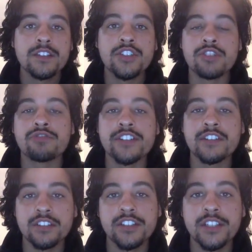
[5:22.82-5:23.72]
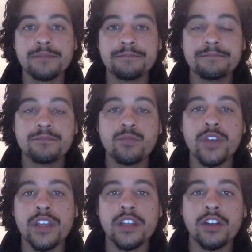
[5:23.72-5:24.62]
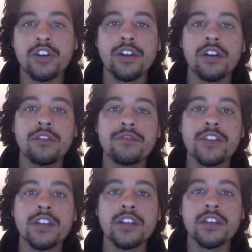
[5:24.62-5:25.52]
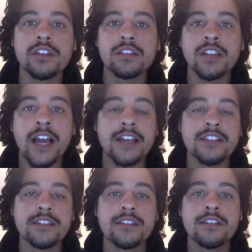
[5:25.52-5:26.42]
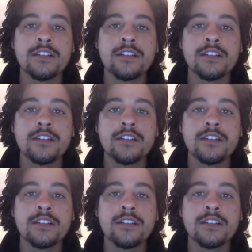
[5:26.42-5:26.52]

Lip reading: Just recently, we heard of the last